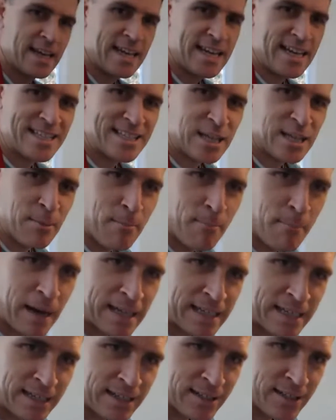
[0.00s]
is a
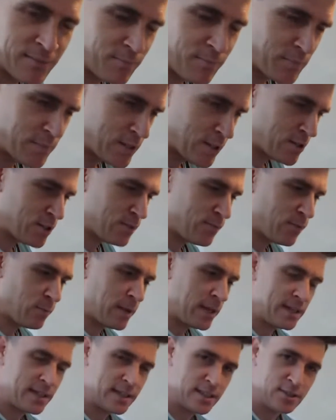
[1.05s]
muddler. So this is for
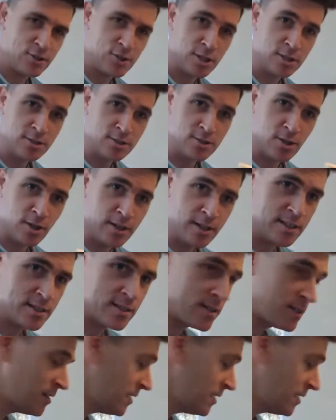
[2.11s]
making gin and tonics